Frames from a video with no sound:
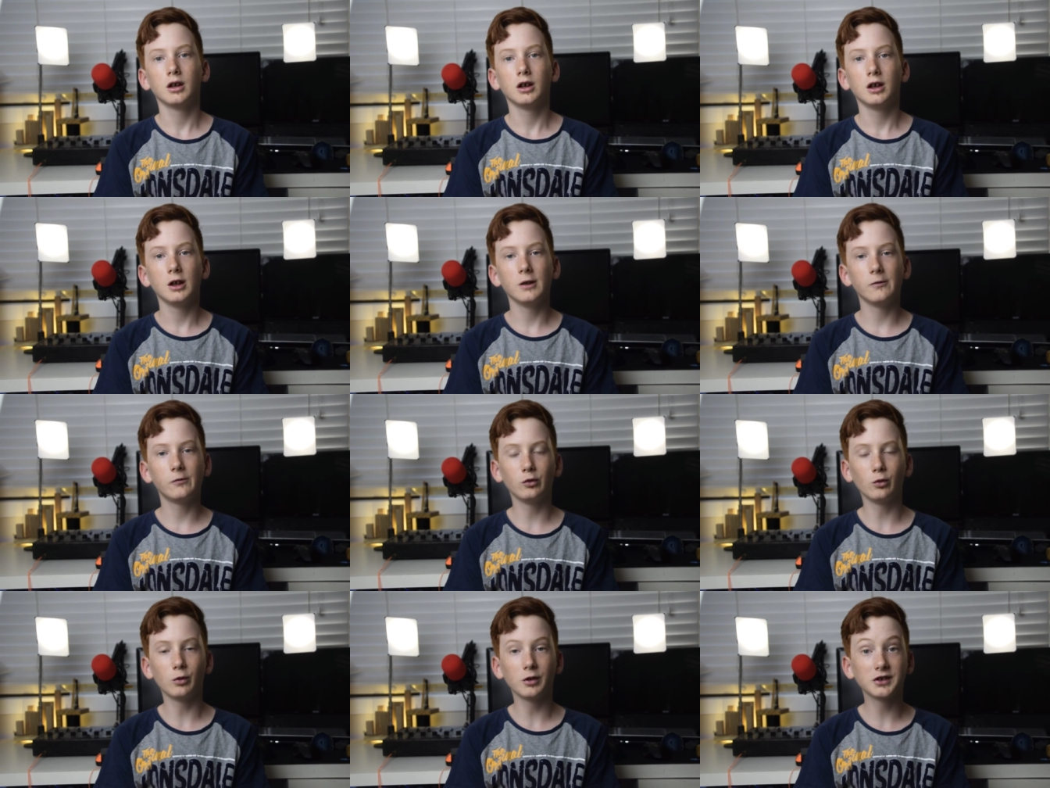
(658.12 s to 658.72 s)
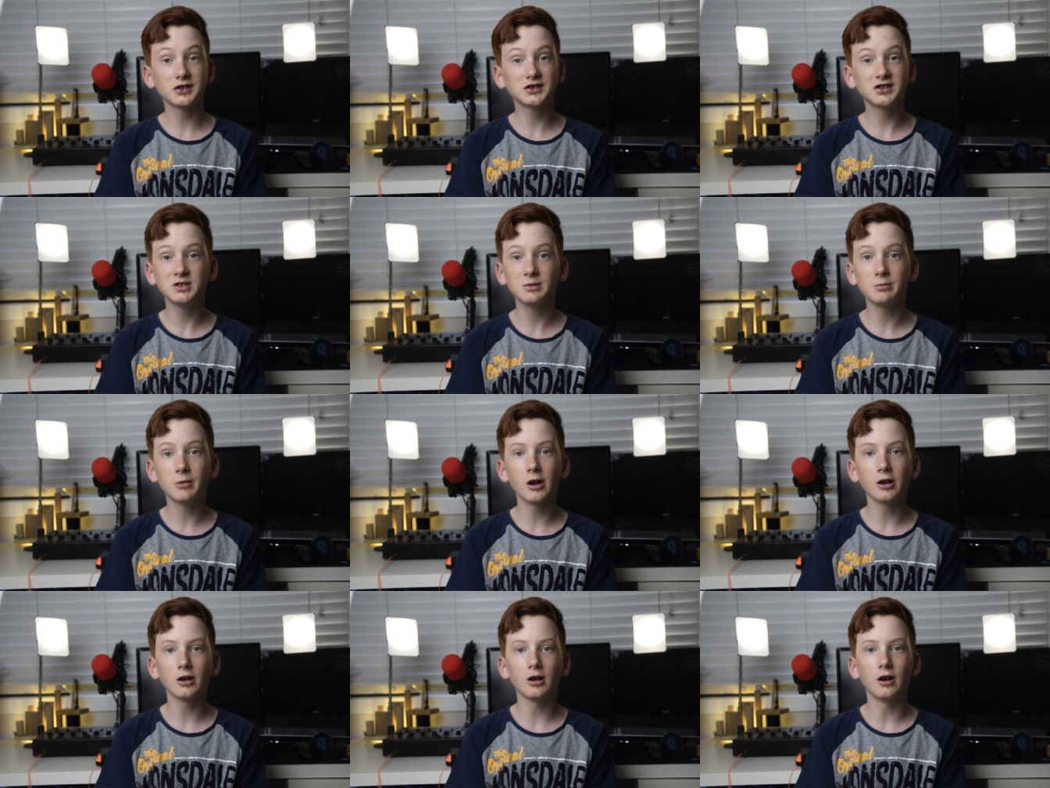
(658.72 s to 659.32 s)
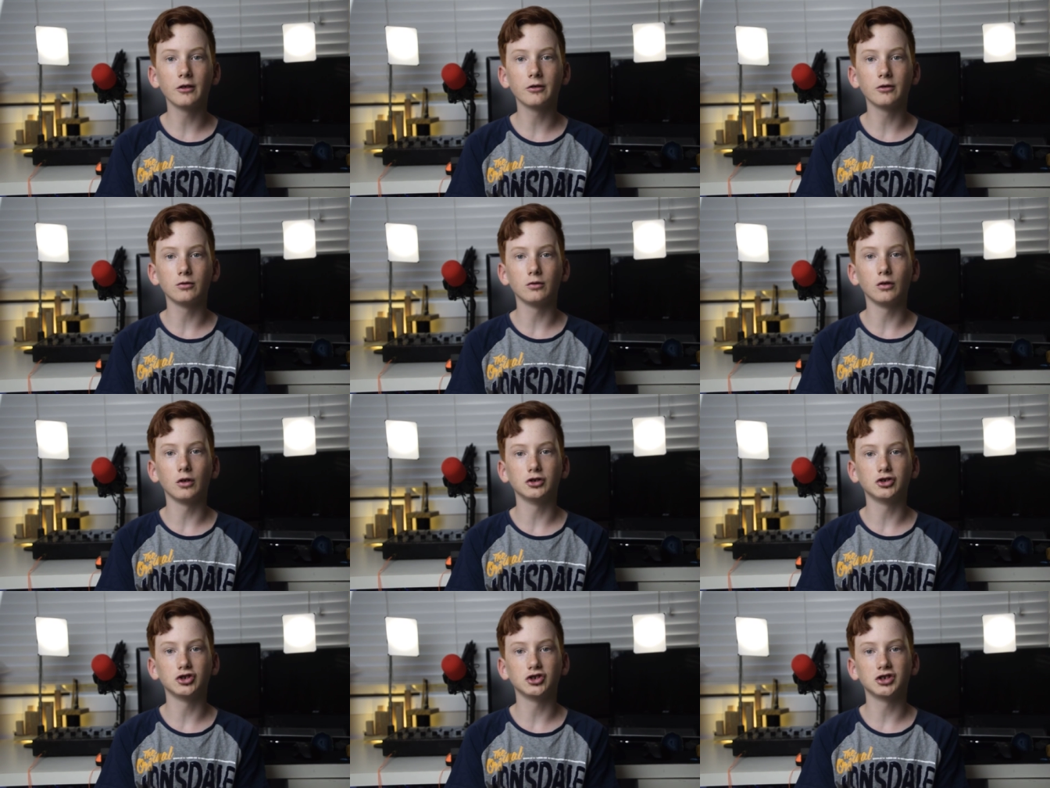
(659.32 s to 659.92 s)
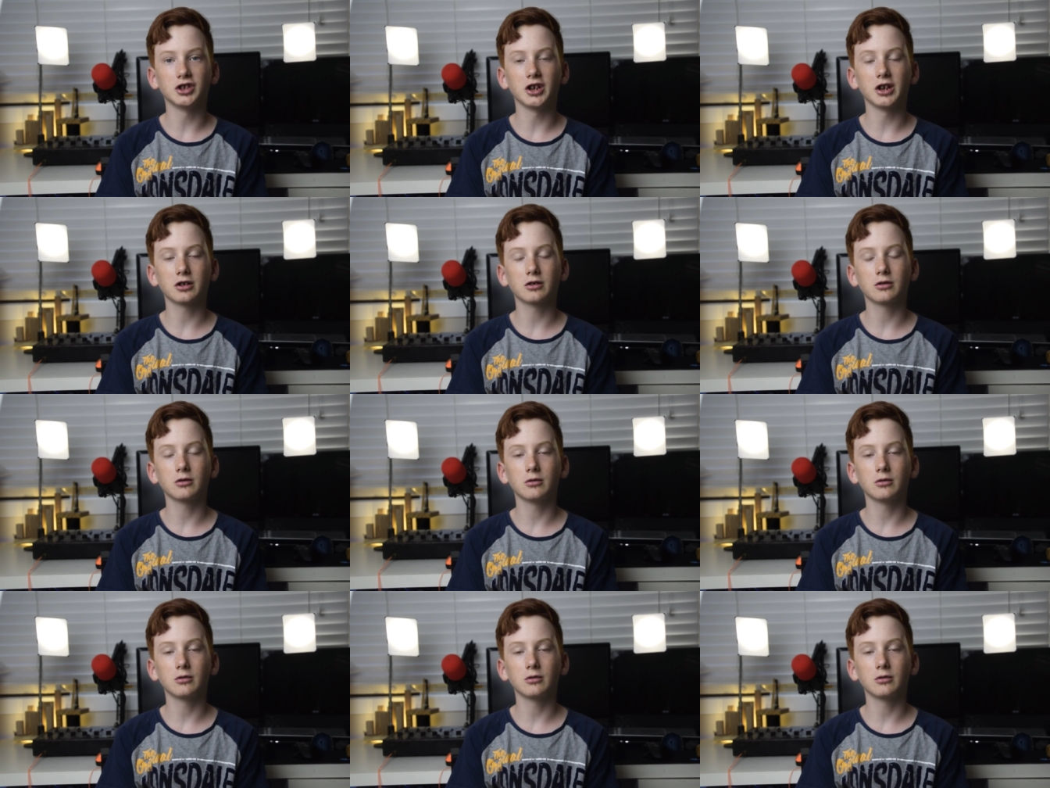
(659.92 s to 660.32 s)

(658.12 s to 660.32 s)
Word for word: if you want to see my other Logitech,